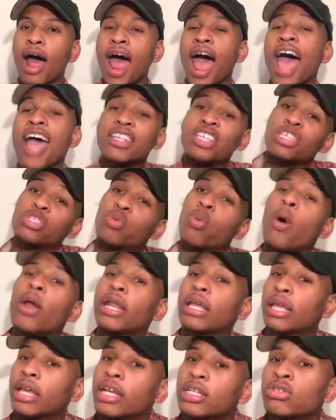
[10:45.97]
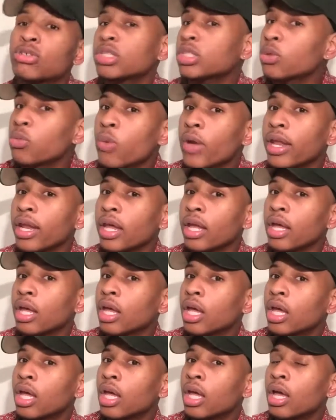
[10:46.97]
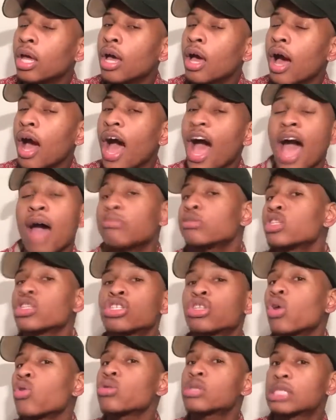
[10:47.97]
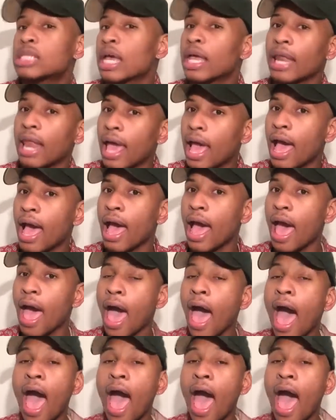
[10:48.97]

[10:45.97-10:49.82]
I just wanted Kendrick to win it. I'm just gonna say that